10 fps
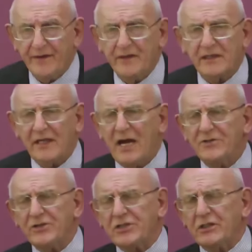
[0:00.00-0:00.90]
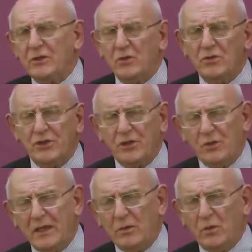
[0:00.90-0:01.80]
Can I just close in a
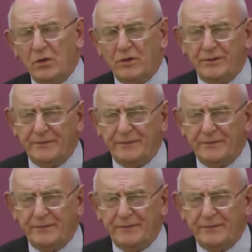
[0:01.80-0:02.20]
wee word